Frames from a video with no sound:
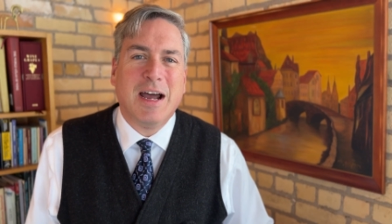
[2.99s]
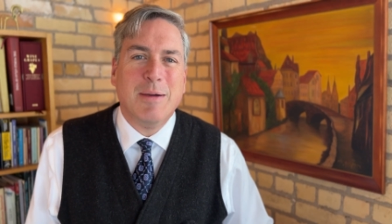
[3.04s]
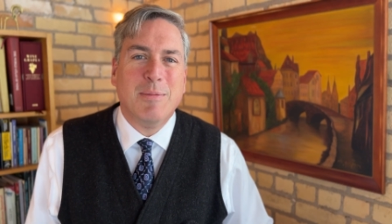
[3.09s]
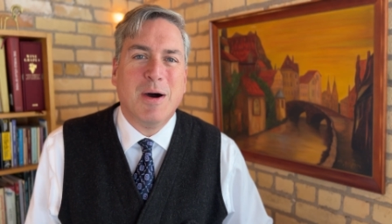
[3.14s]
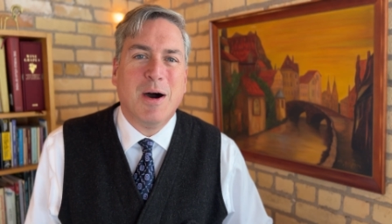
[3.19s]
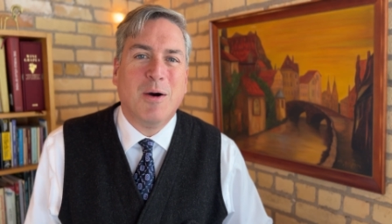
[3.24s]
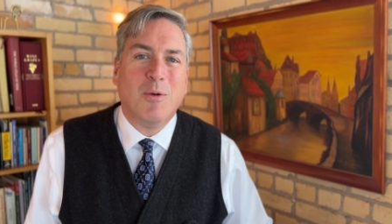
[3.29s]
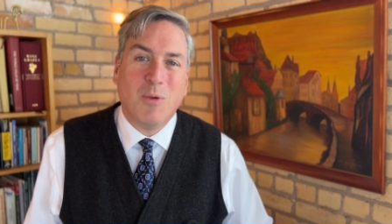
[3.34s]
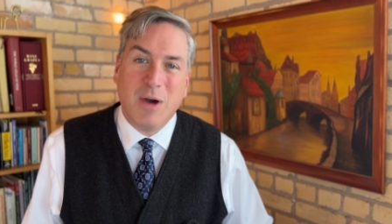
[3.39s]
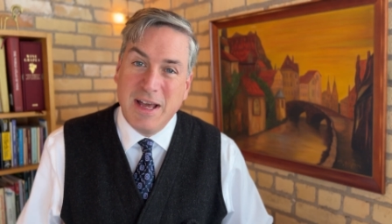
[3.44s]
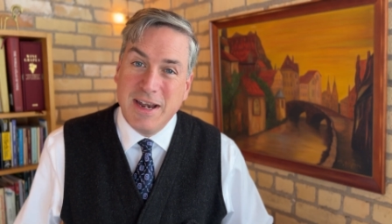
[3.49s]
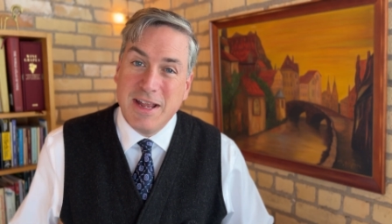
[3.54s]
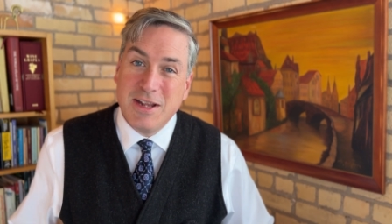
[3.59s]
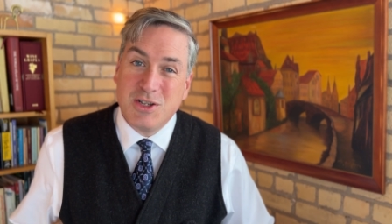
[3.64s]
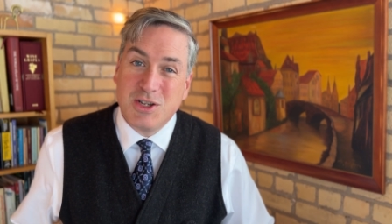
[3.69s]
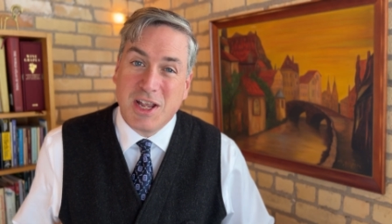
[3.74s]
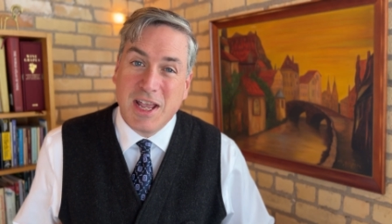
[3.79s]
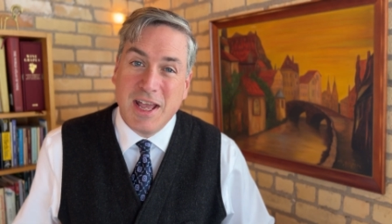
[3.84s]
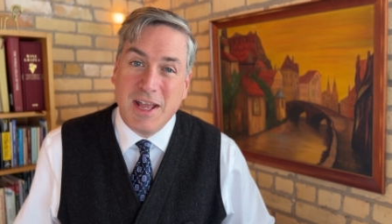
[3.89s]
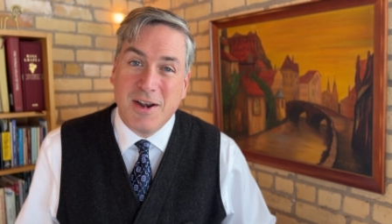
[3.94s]
I'm a wine
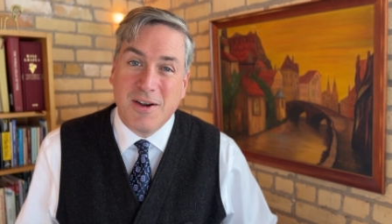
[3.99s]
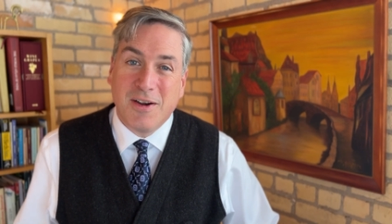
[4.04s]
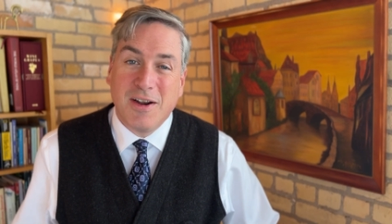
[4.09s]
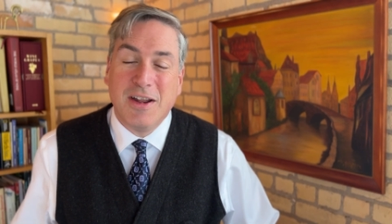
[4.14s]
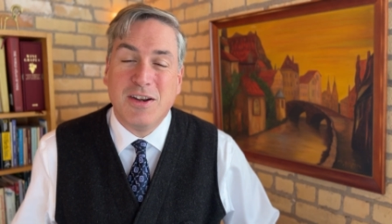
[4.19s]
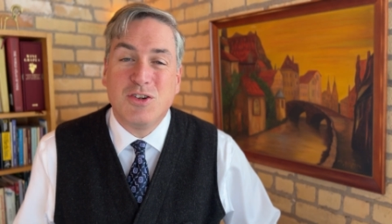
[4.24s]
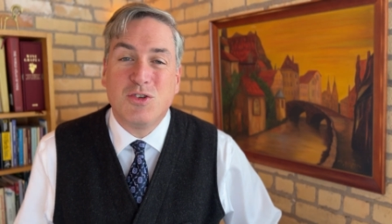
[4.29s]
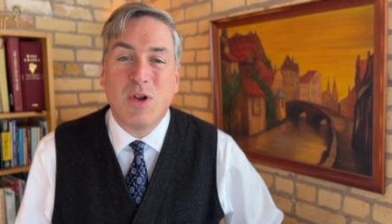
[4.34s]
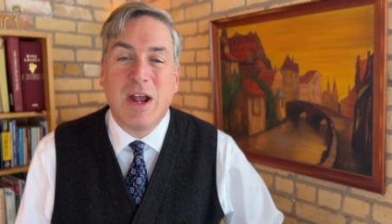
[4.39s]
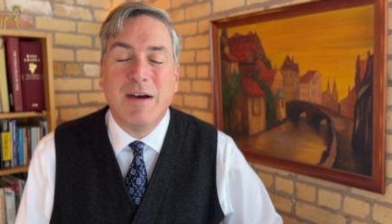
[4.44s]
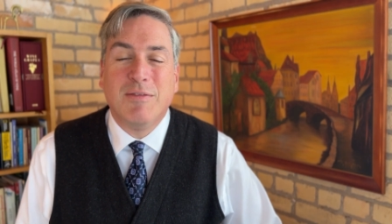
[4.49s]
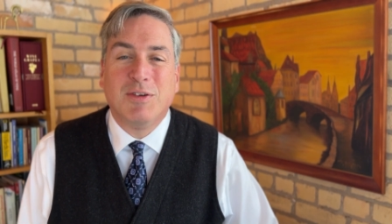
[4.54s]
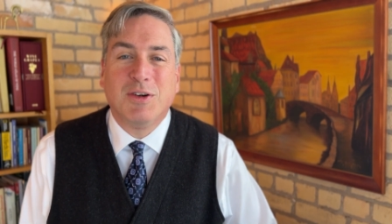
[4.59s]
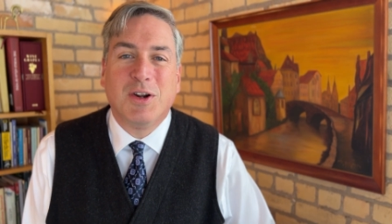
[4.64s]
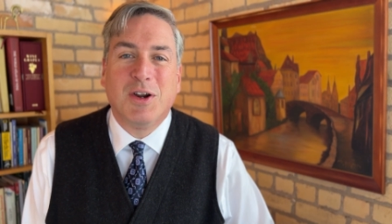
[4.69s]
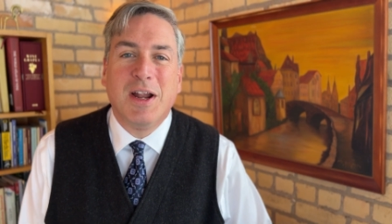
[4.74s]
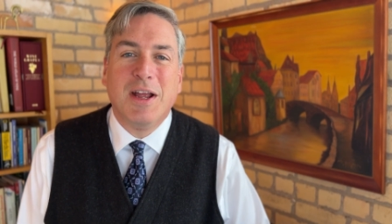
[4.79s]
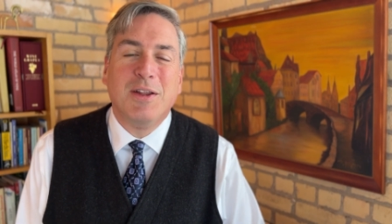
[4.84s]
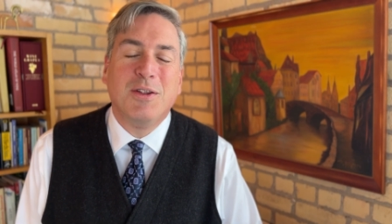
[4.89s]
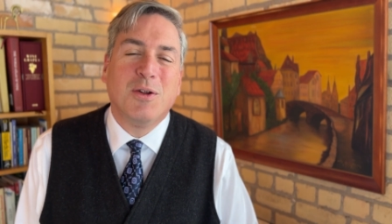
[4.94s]
educator and
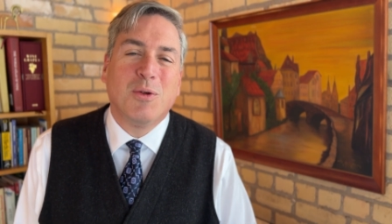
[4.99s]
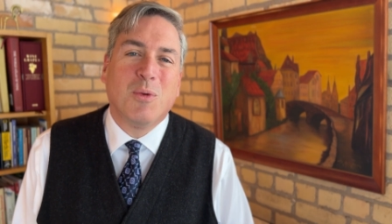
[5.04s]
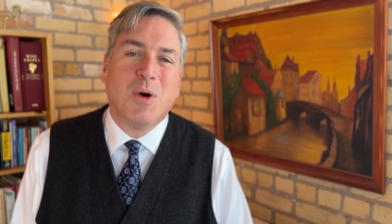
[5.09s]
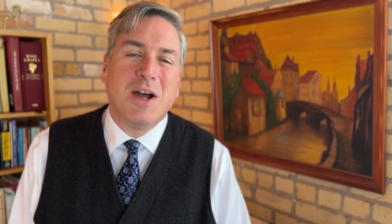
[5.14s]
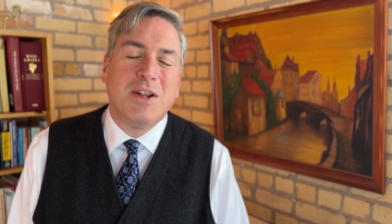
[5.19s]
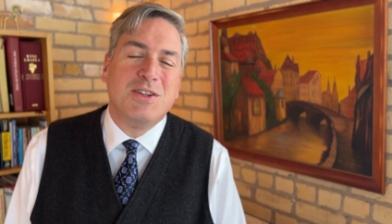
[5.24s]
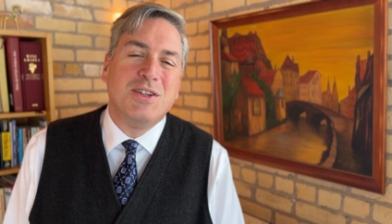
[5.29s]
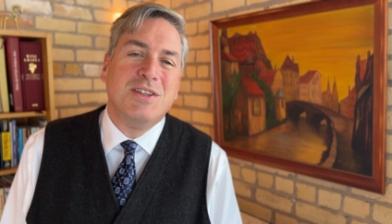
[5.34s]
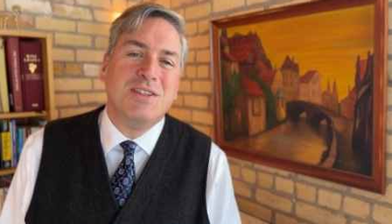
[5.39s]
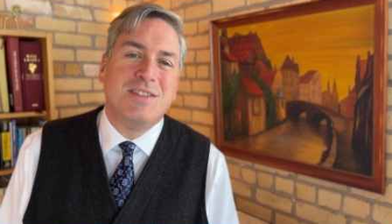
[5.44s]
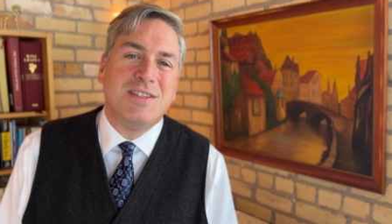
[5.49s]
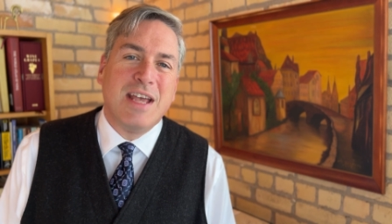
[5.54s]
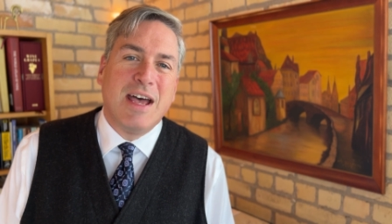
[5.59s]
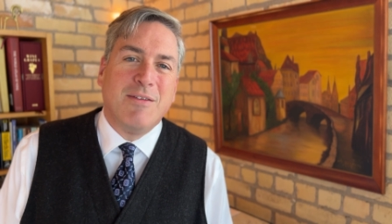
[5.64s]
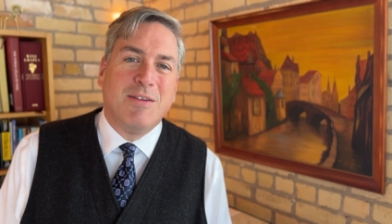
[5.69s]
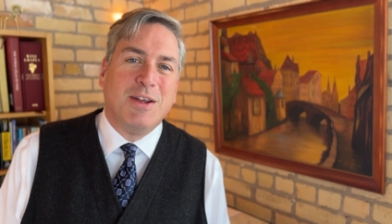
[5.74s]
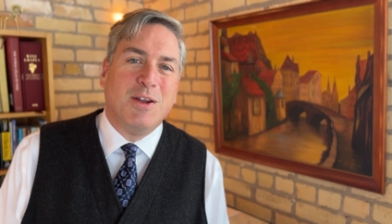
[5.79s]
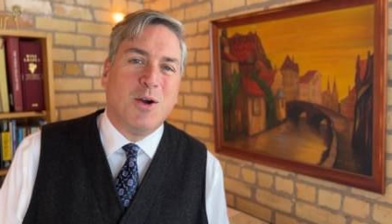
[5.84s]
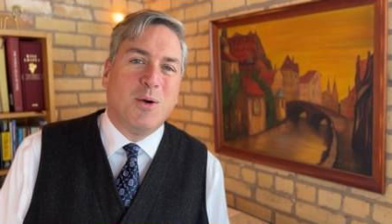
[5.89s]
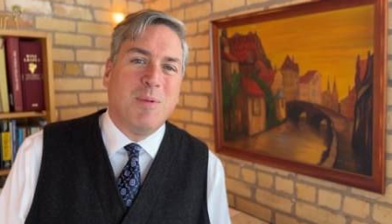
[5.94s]
traveler, and you're watching
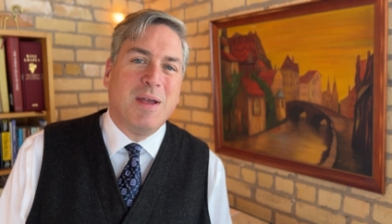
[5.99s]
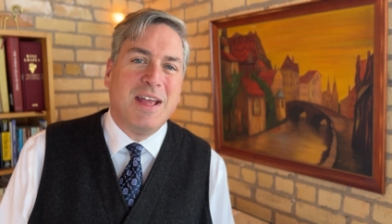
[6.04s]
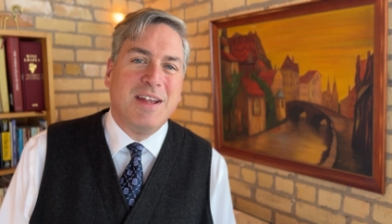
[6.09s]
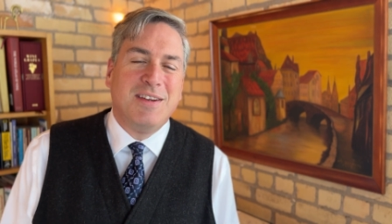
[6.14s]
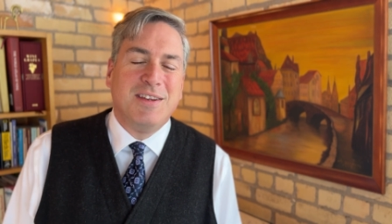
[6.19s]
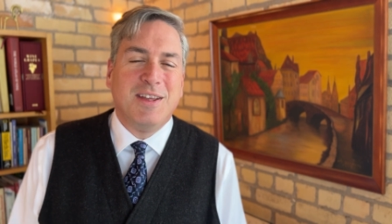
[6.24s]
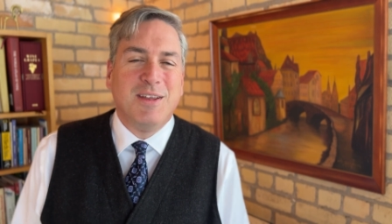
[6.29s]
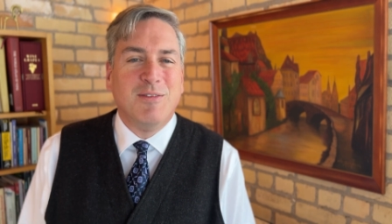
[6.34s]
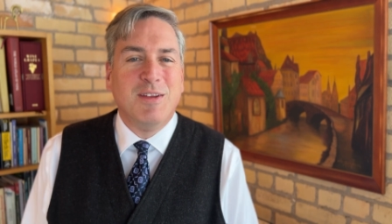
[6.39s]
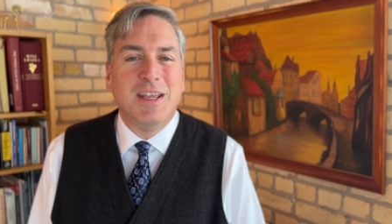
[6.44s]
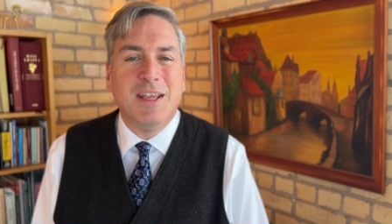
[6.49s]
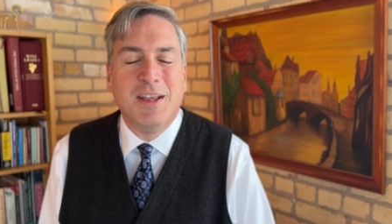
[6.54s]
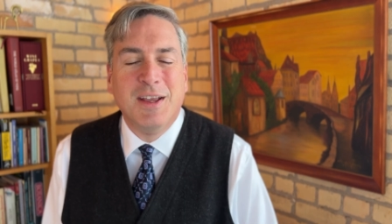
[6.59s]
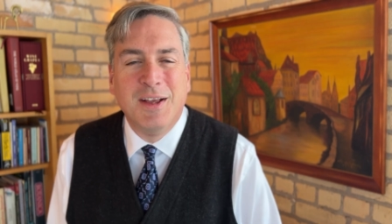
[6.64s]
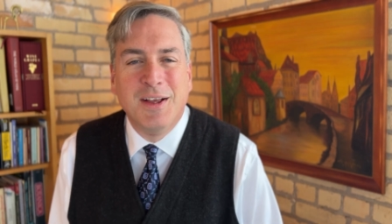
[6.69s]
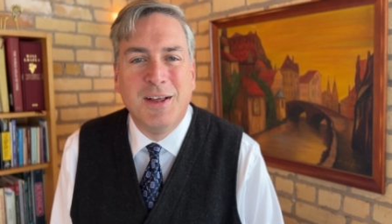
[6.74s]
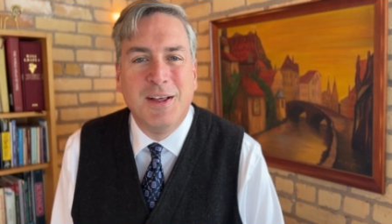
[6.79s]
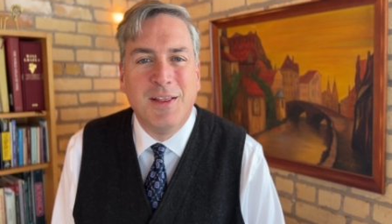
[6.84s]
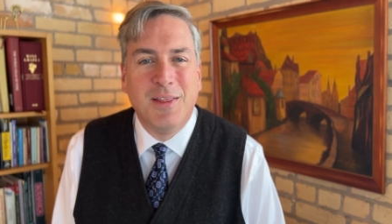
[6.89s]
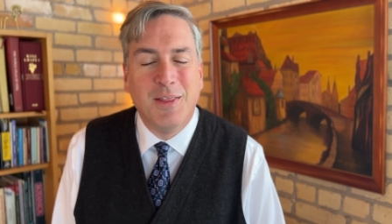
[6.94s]
Savvy Nomad TV,
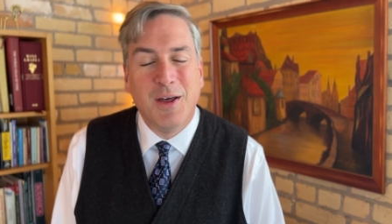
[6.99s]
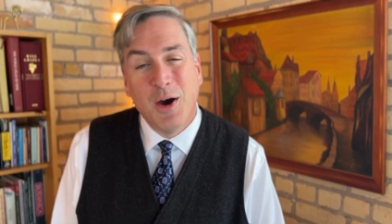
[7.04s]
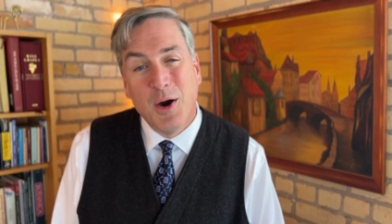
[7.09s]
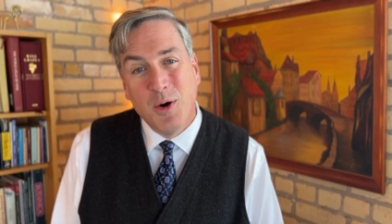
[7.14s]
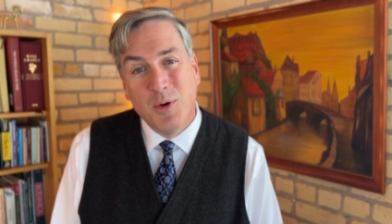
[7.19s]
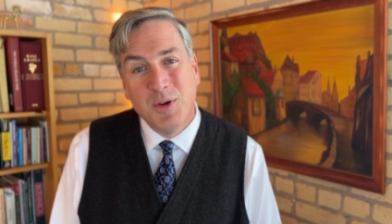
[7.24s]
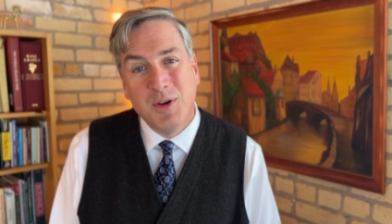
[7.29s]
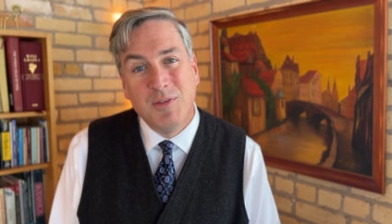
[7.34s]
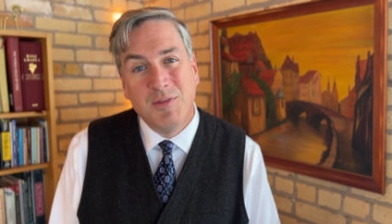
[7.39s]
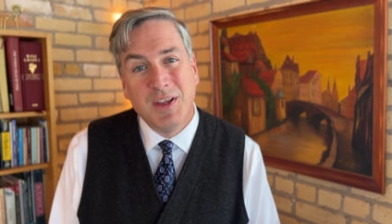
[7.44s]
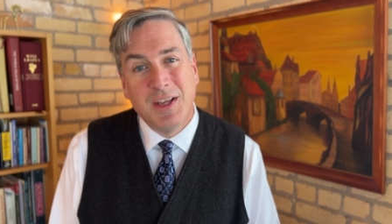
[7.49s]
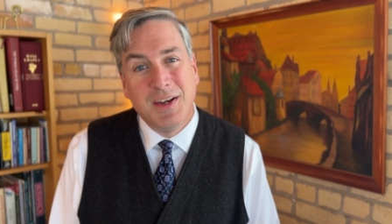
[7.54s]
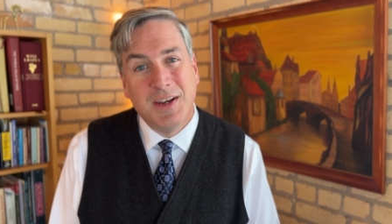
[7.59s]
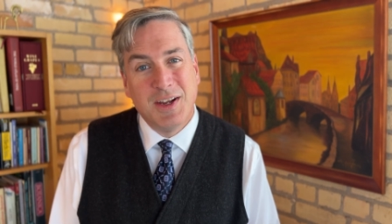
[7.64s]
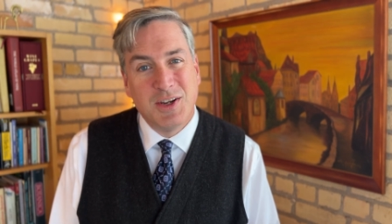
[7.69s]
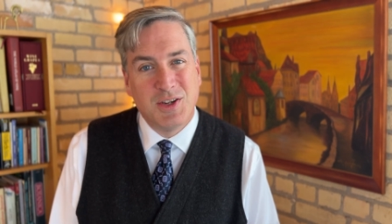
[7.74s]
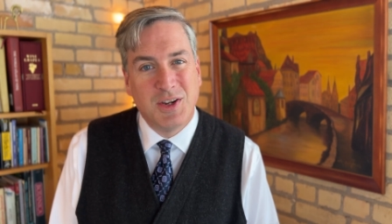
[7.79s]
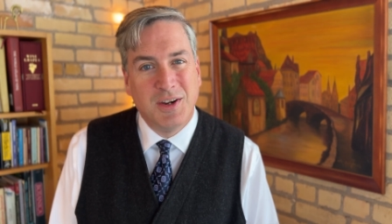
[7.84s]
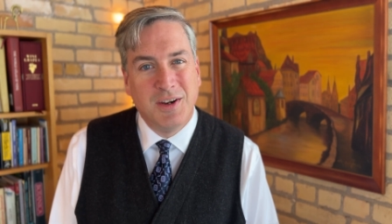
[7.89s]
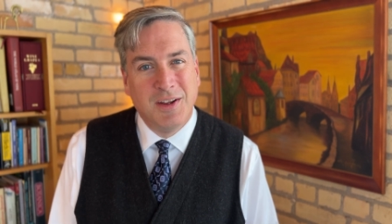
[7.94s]
the O to Vie
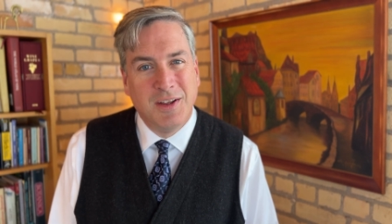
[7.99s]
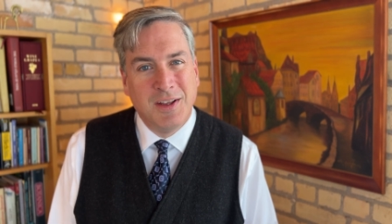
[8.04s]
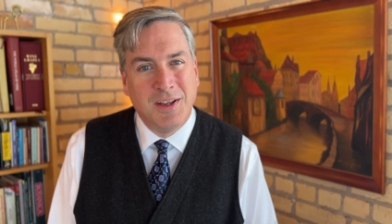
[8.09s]
edition.